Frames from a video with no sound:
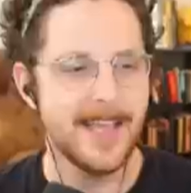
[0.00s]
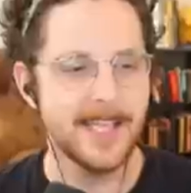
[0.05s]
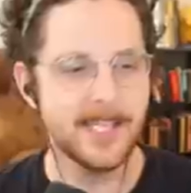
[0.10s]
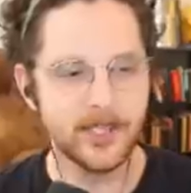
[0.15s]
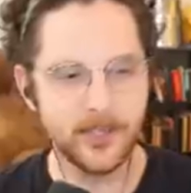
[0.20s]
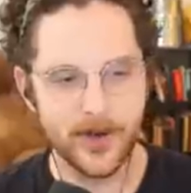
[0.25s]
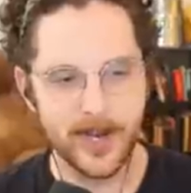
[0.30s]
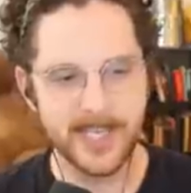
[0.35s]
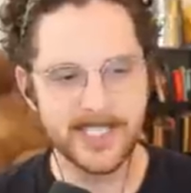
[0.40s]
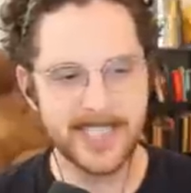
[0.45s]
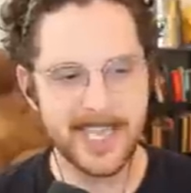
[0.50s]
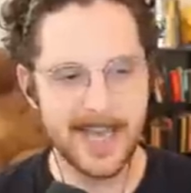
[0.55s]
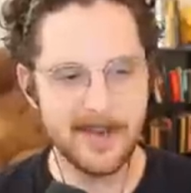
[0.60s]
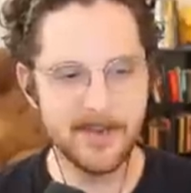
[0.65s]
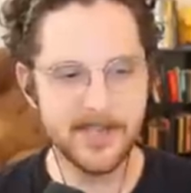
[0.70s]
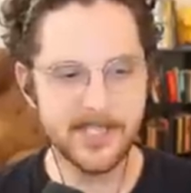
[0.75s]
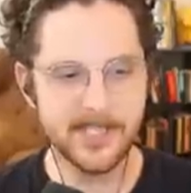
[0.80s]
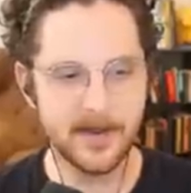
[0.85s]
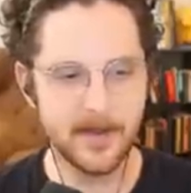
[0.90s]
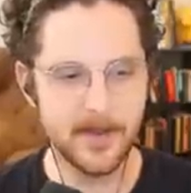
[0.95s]
It's crazy
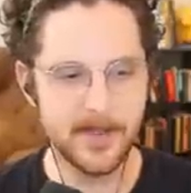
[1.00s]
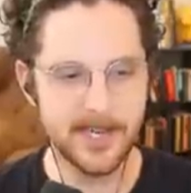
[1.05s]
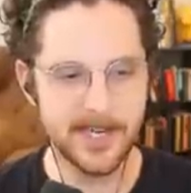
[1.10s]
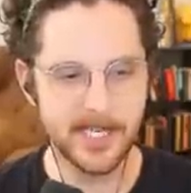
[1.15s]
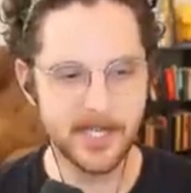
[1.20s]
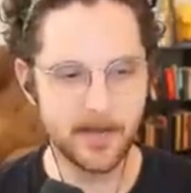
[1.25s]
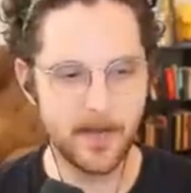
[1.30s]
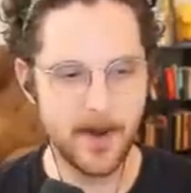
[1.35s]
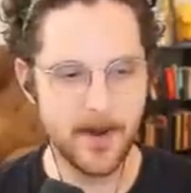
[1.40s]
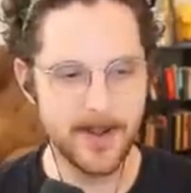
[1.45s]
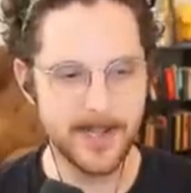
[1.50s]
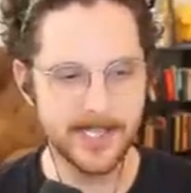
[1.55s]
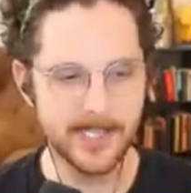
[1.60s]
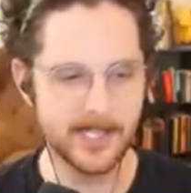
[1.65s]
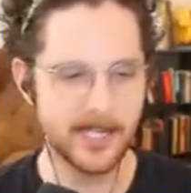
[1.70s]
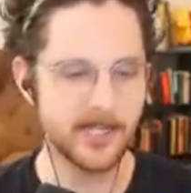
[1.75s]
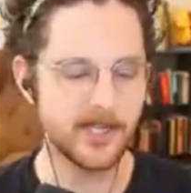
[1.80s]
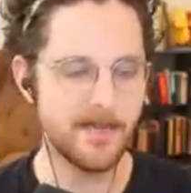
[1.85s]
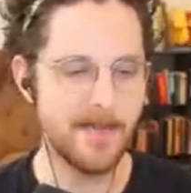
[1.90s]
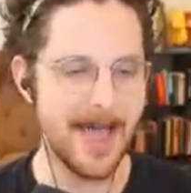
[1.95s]
having someone that experienced
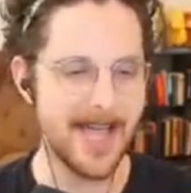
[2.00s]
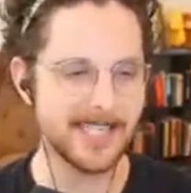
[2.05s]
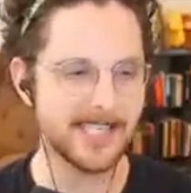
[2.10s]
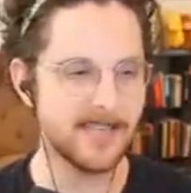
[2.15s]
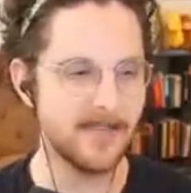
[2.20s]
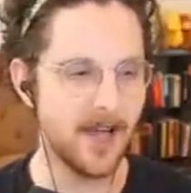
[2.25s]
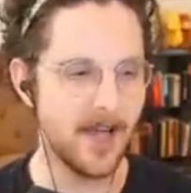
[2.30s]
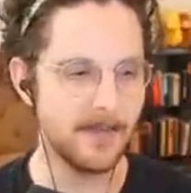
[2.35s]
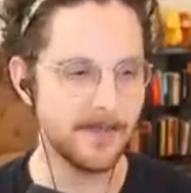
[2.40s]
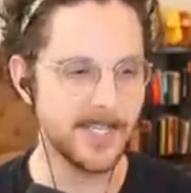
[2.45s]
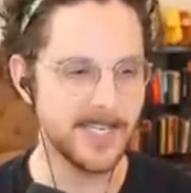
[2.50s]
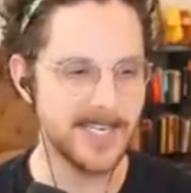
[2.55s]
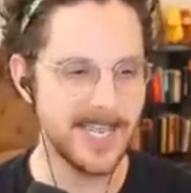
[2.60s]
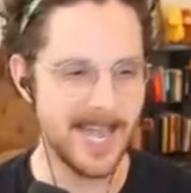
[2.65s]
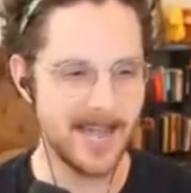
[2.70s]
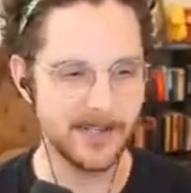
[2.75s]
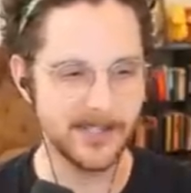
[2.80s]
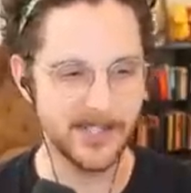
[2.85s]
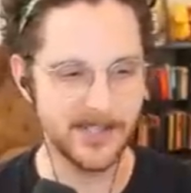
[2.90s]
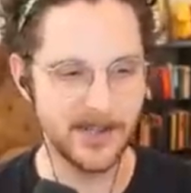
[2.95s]
such massive ups and
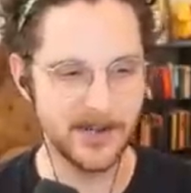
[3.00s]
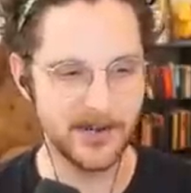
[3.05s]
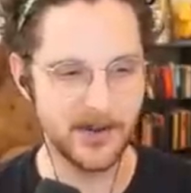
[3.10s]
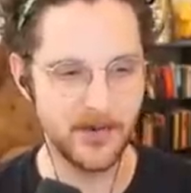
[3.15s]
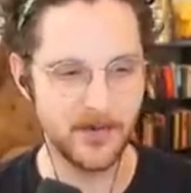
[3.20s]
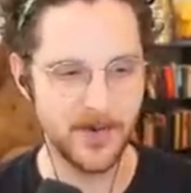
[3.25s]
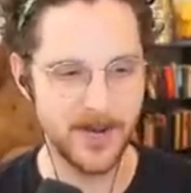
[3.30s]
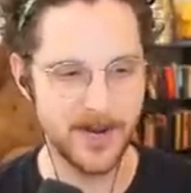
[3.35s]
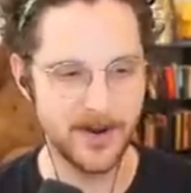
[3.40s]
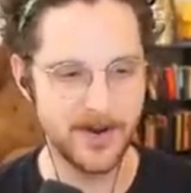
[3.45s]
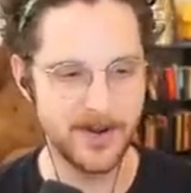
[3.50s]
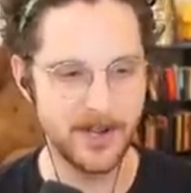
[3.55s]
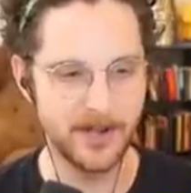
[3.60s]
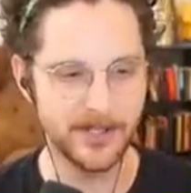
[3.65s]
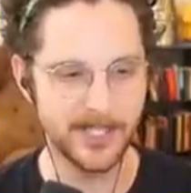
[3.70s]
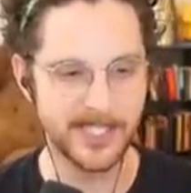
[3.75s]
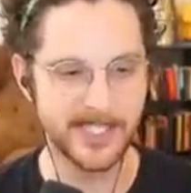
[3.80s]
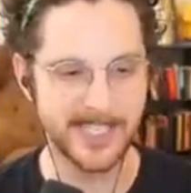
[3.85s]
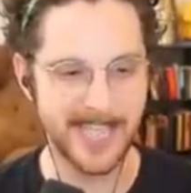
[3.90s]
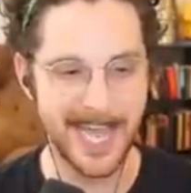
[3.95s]
downs in their career and
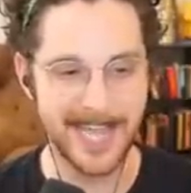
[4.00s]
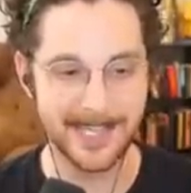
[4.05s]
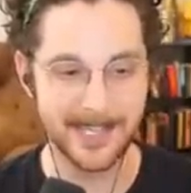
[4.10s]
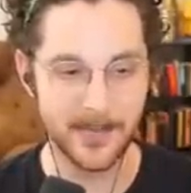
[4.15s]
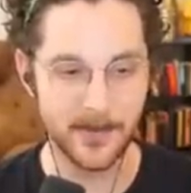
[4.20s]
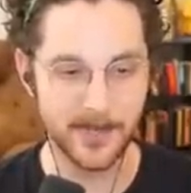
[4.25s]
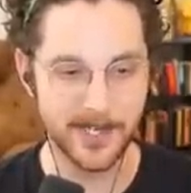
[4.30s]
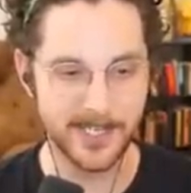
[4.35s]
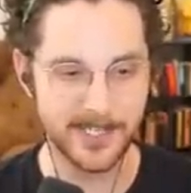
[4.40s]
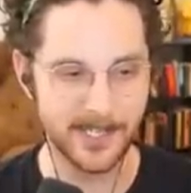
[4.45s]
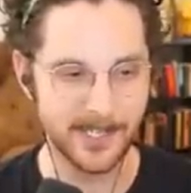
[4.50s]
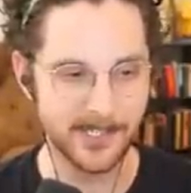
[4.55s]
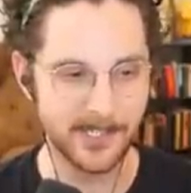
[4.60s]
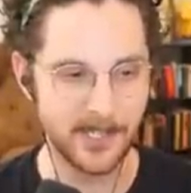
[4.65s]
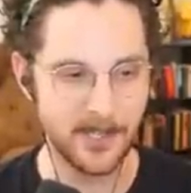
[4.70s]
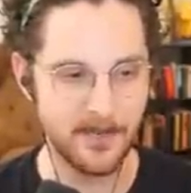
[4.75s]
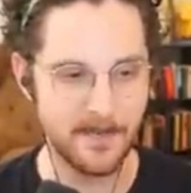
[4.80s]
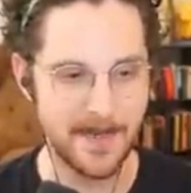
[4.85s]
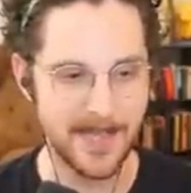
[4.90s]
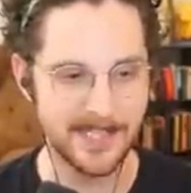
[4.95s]
knows exactly what it does
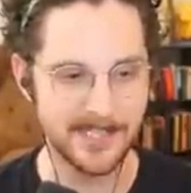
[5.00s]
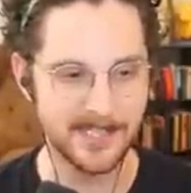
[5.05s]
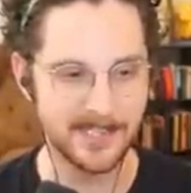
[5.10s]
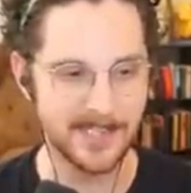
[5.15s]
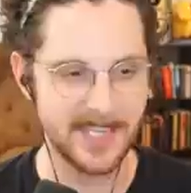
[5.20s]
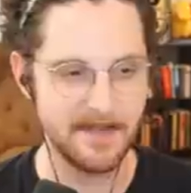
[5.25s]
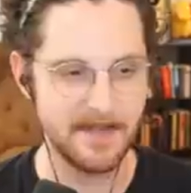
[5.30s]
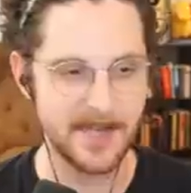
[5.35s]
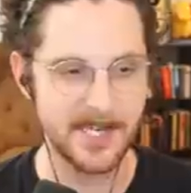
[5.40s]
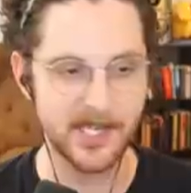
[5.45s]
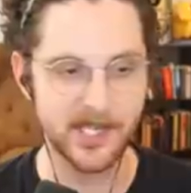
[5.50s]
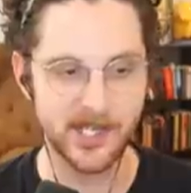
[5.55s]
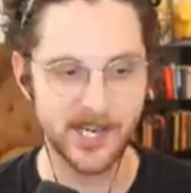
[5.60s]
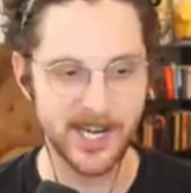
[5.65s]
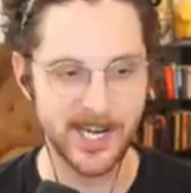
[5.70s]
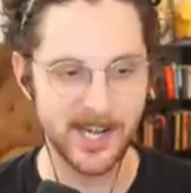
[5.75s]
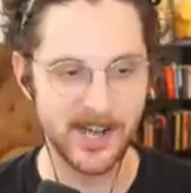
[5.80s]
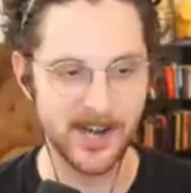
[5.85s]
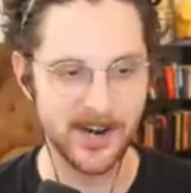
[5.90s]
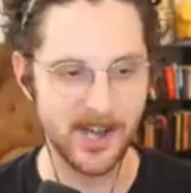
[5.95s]
to you mentally be
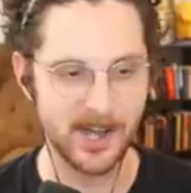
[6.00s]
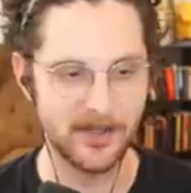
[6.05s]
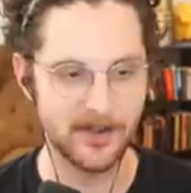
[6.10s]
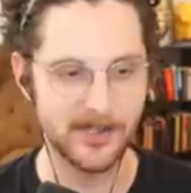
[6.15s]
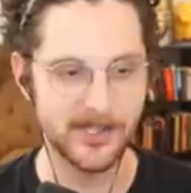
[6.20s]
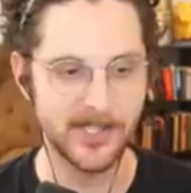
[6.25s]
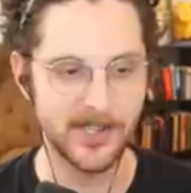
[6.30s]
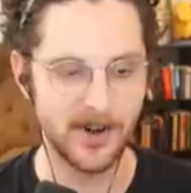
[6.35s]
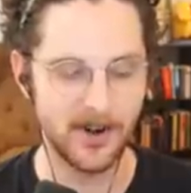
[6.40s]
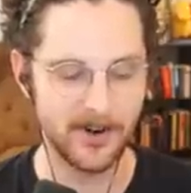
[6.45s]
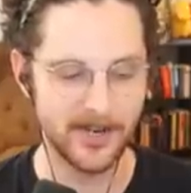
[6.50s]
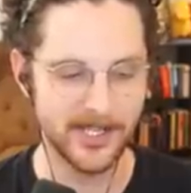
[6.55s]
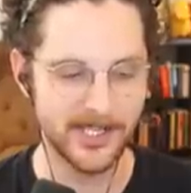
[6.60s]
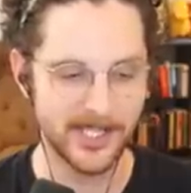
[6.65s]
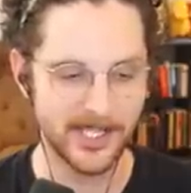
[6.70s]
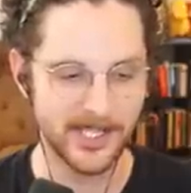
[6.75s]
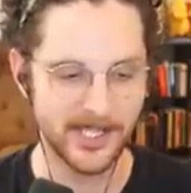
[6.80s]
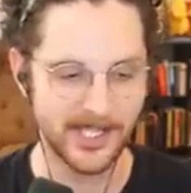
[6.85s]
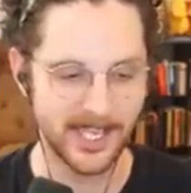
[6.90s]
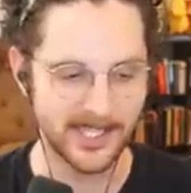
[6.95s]
shitting on others that aren't as
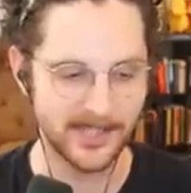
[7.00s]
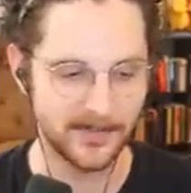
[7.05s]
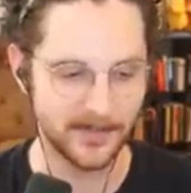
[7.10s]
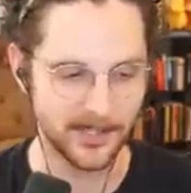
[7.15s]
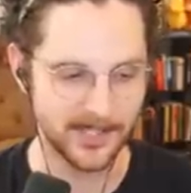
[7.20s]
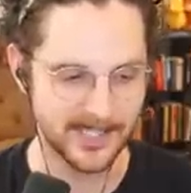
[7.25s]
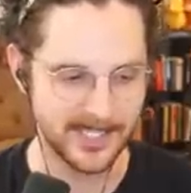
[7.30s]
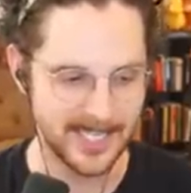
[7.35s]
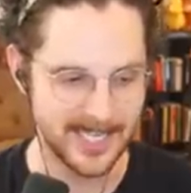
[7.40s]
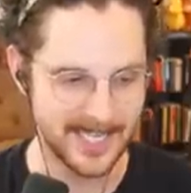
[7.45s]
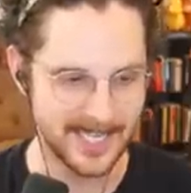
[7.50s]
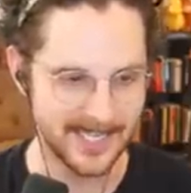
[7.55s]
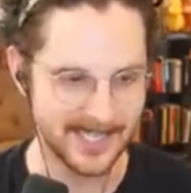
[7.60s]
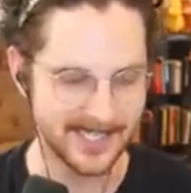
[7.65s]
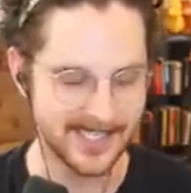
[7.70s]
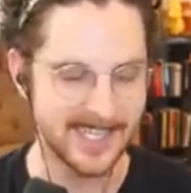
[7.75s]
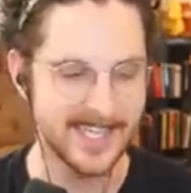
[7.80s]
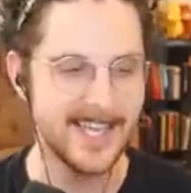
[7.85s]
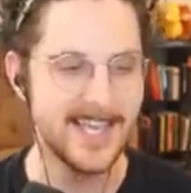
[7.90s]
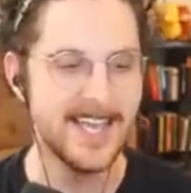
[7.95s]
successful as he is.